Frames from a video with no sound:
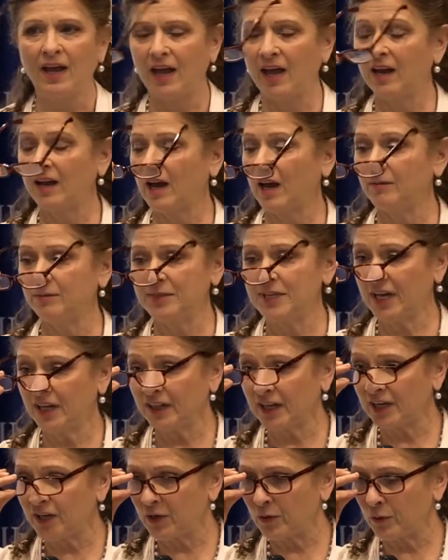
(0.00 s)
And I'm
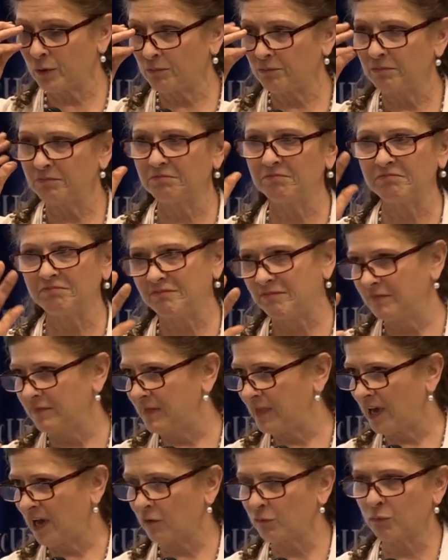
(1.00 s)
telling you,
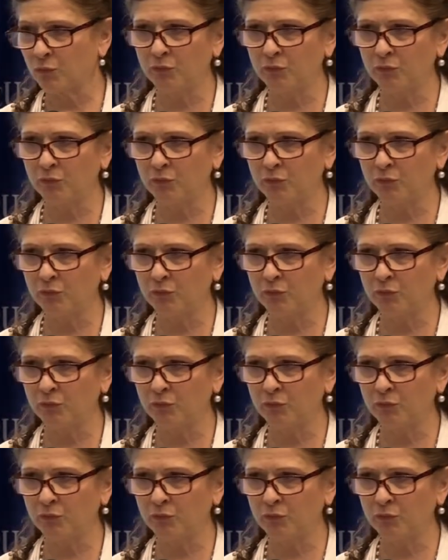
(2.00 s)
that